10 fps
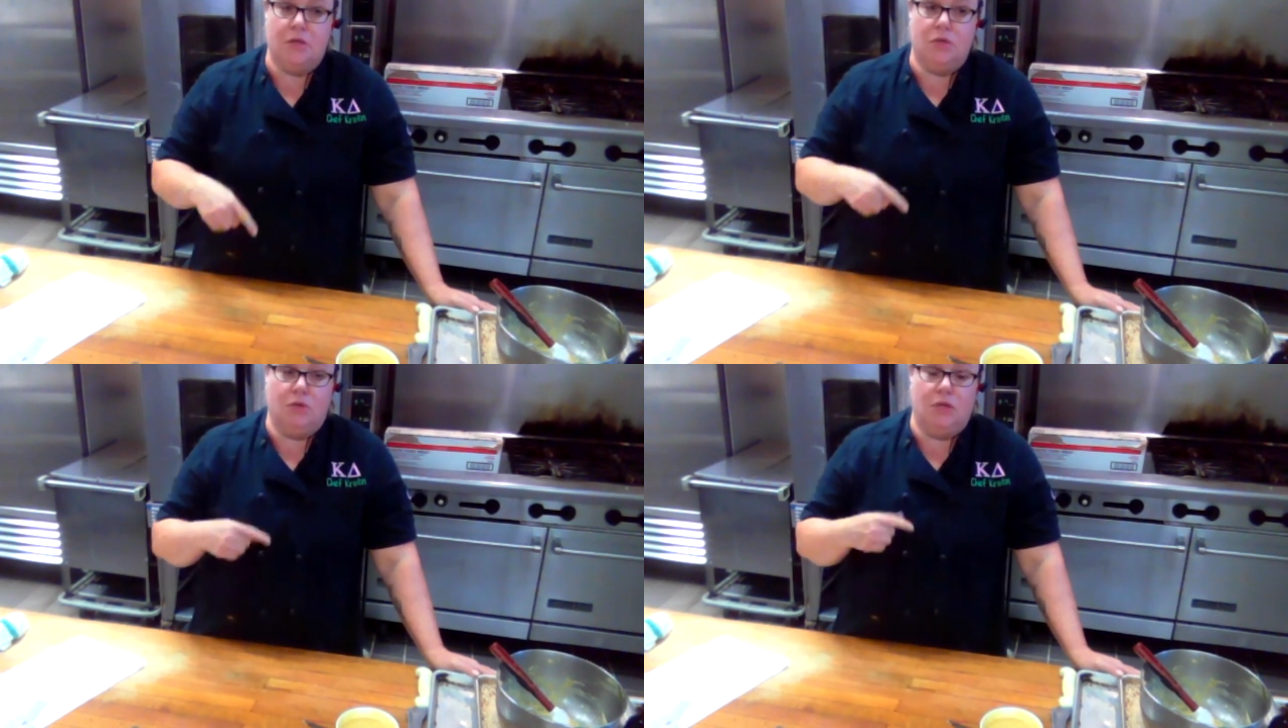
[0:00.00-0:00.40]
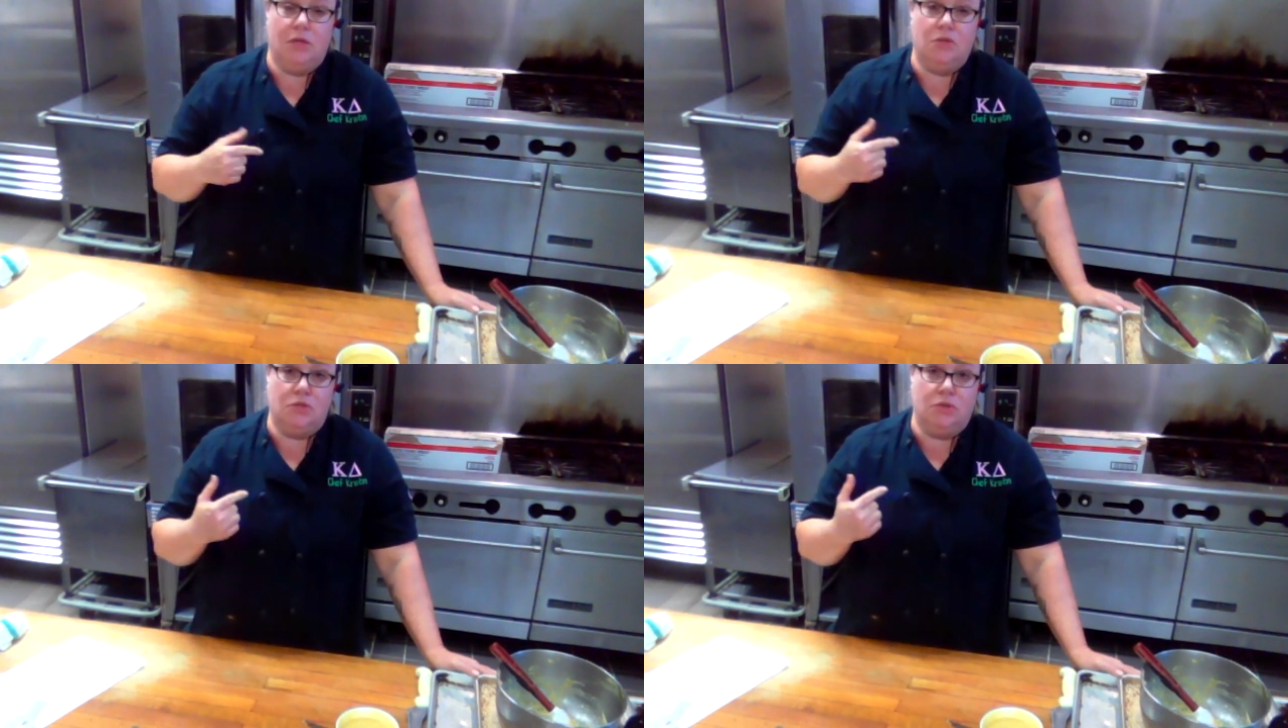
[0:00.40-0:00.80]
You
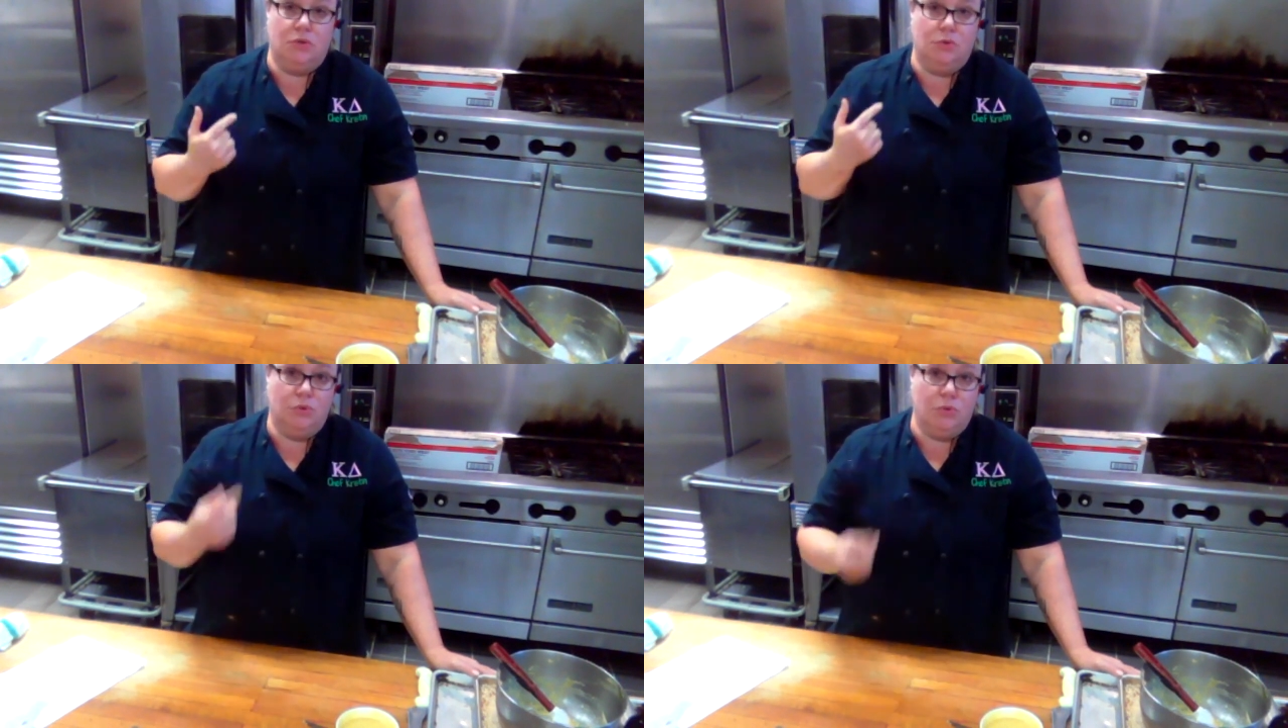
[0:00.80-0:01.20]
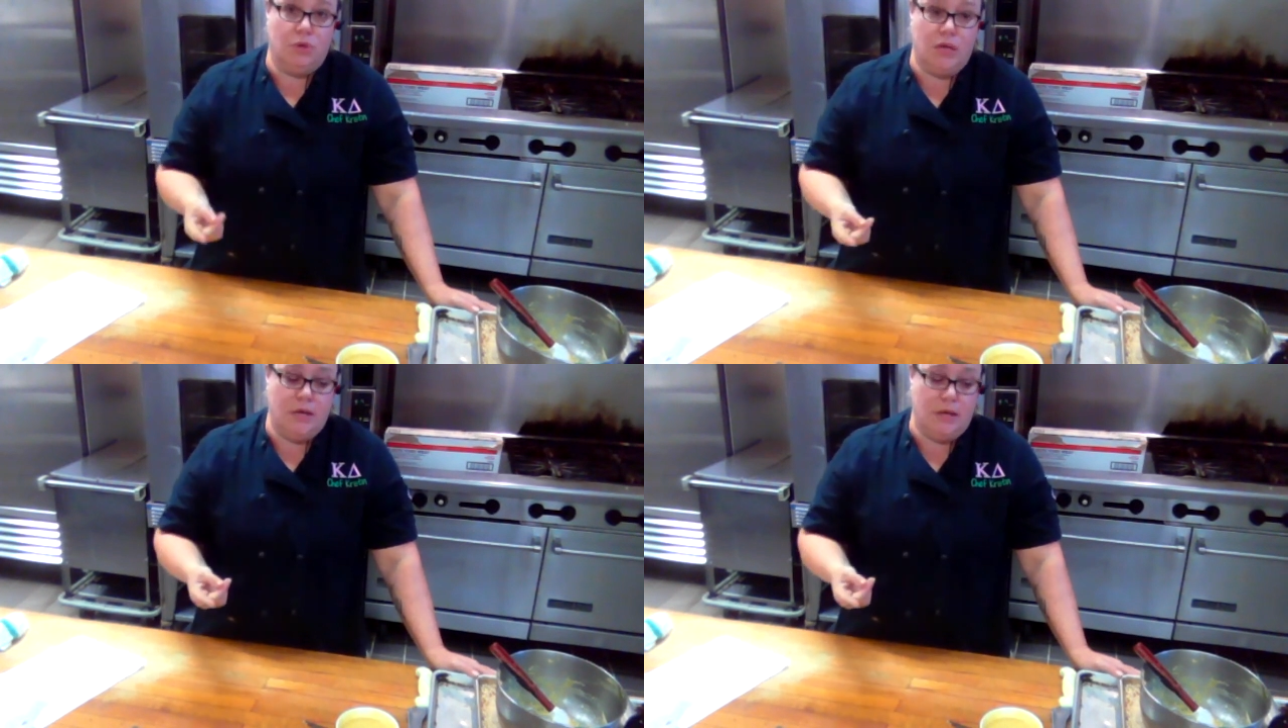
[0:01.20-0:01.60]
can do
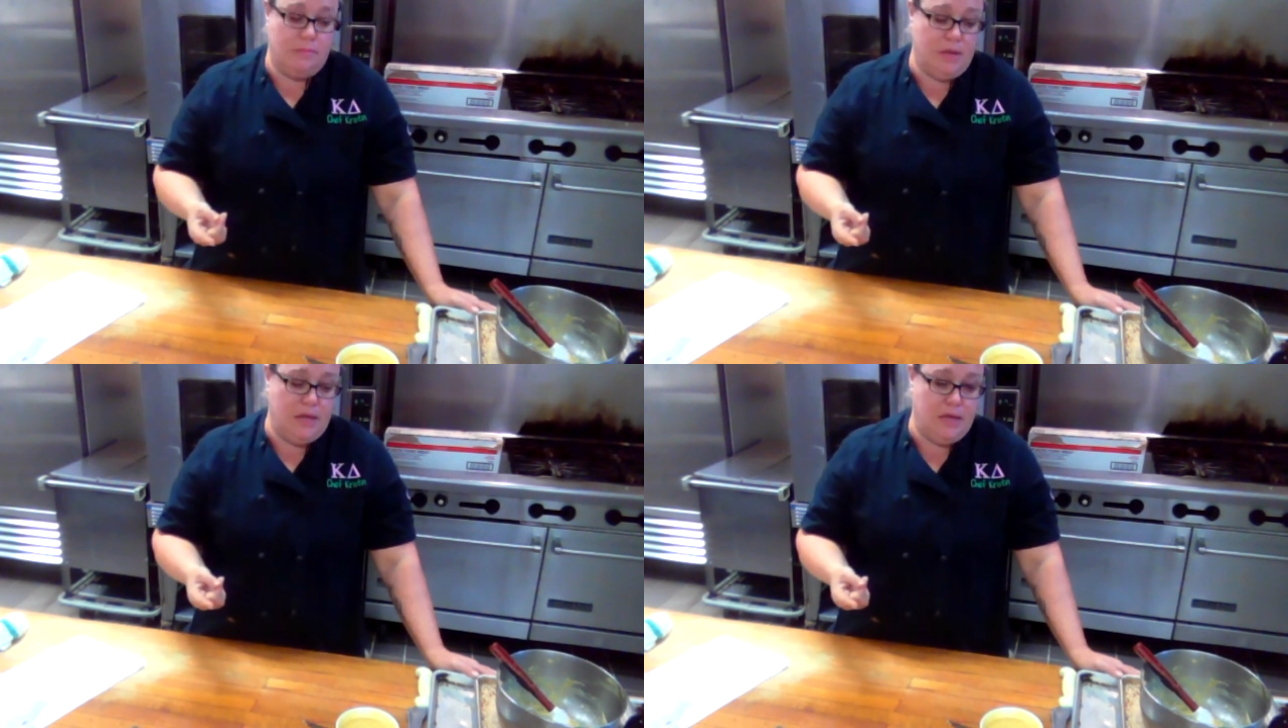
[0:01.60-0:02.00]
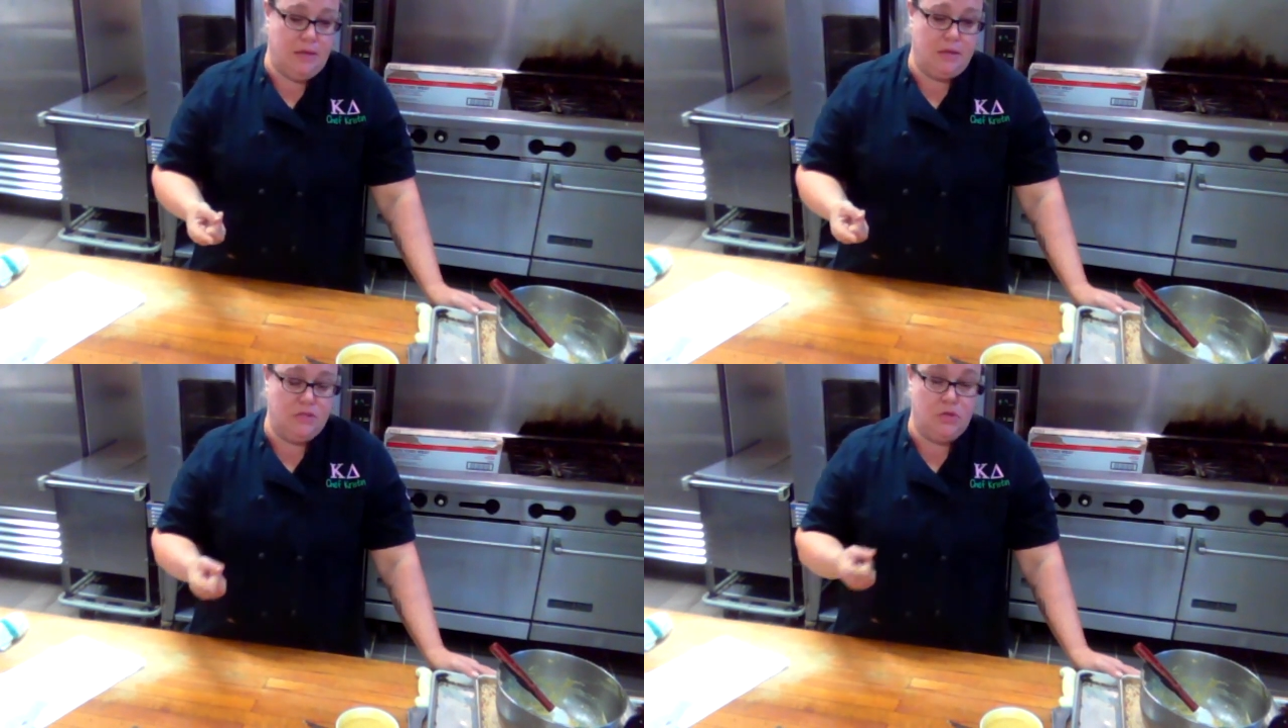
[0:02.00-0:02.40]

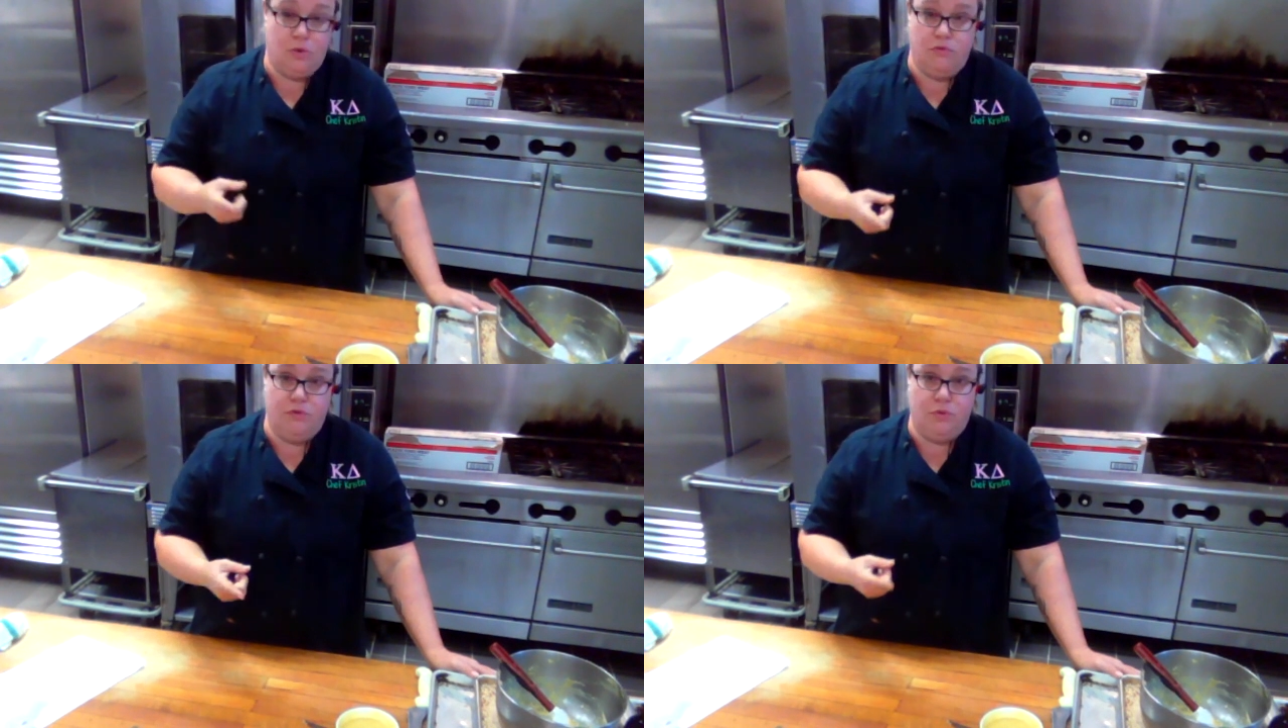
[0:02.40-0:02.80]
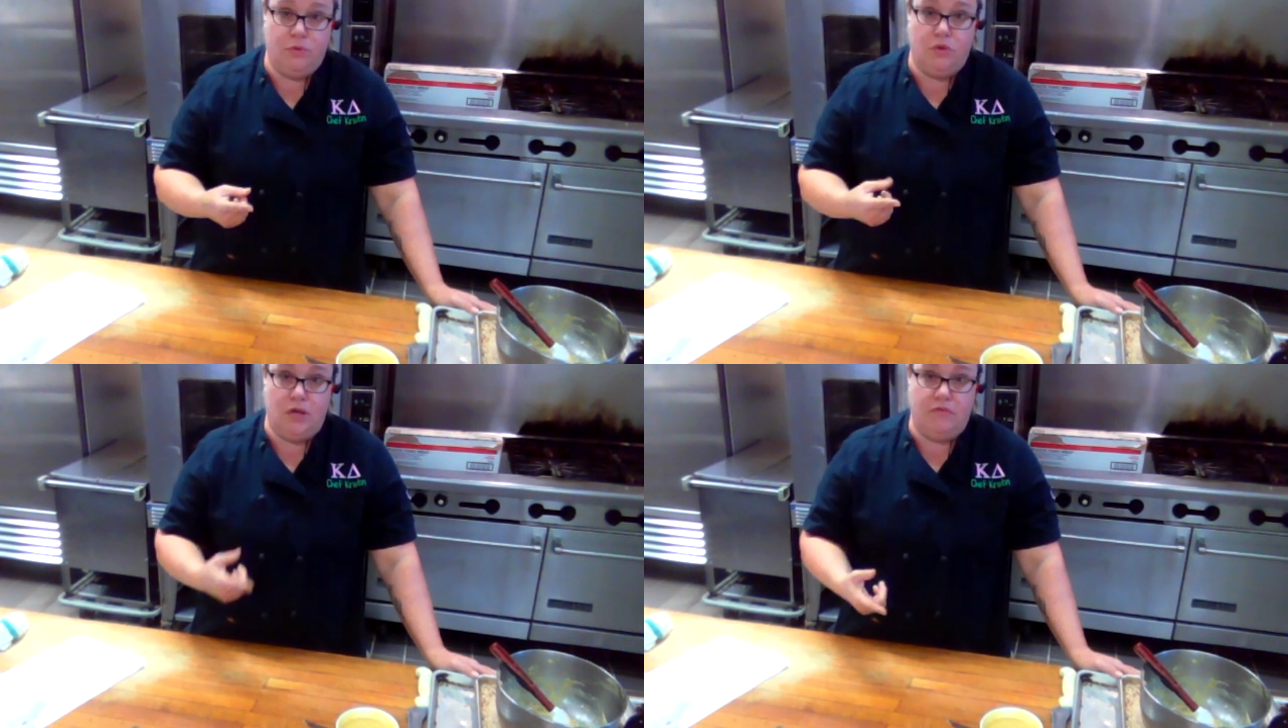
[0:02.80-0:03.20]
a
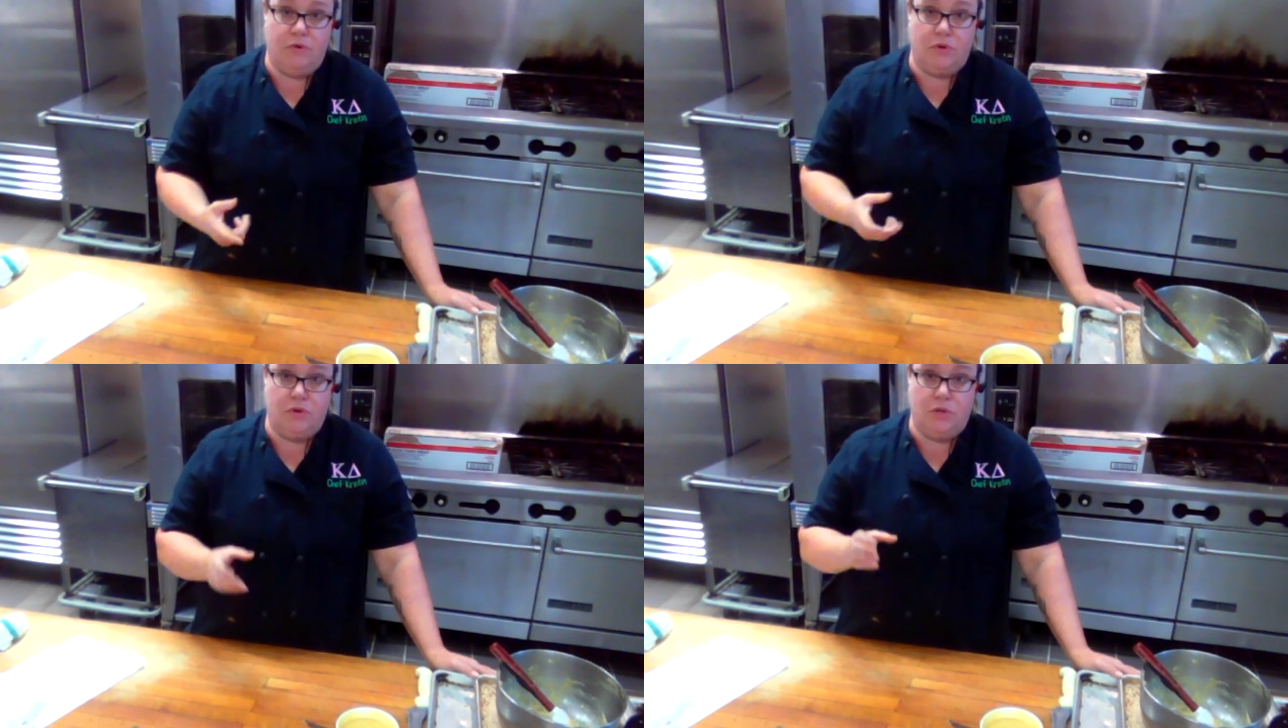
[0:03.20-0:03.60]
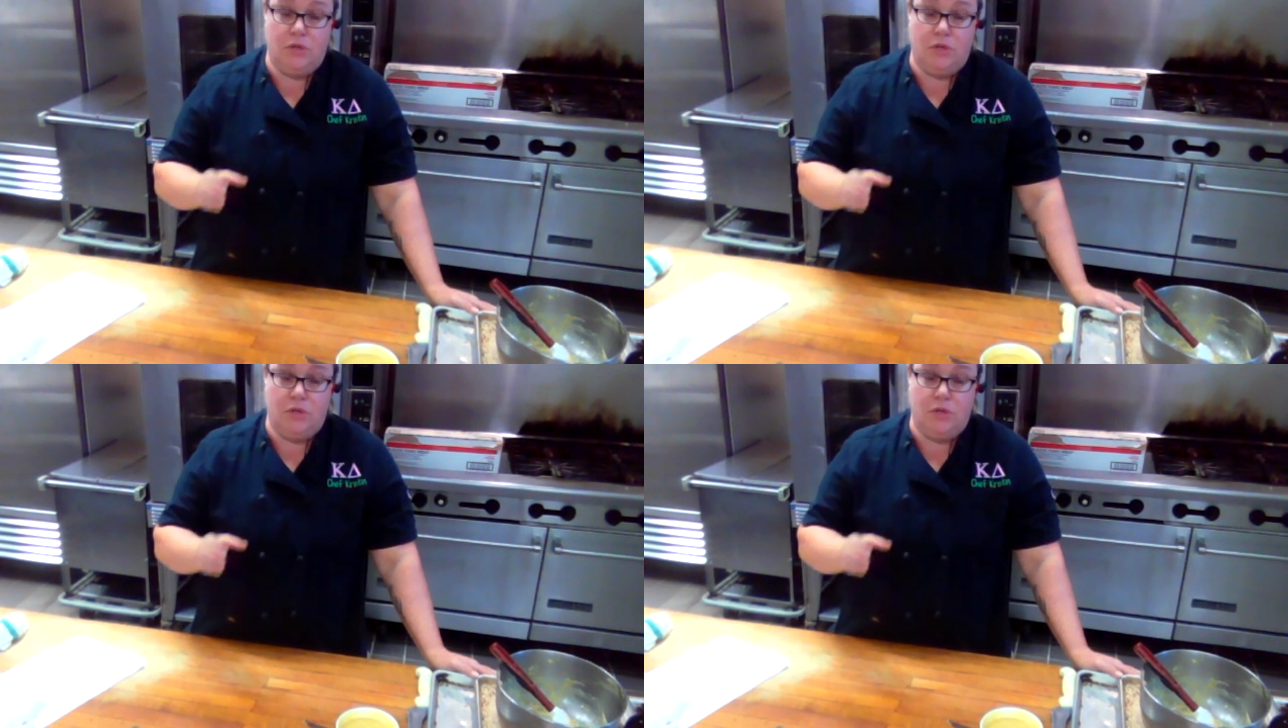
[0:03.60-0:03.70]
tofu covered